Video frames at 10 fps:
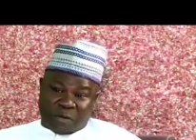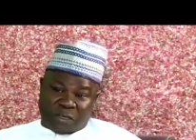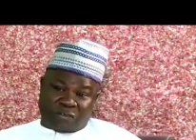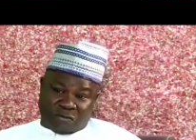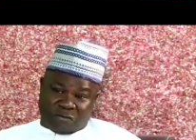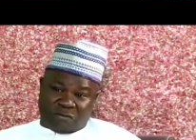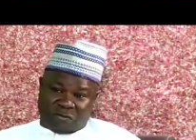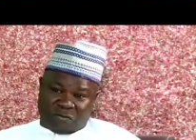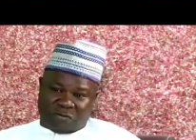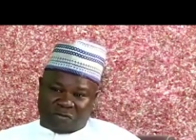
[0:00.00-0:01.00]
you you've
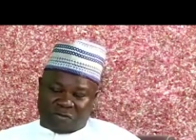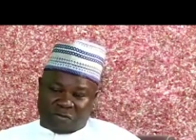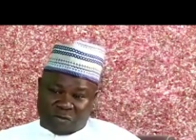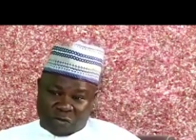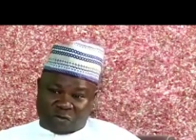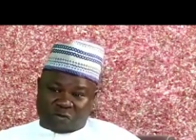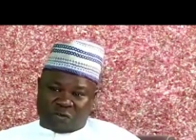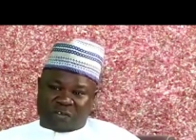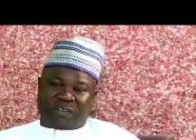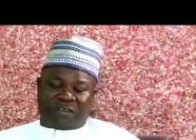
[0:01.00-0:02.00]
got. But I
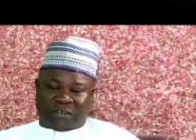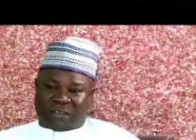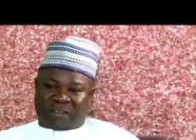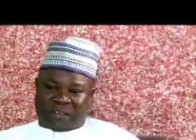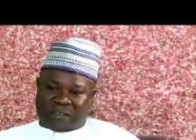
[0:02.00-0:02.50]
said, like I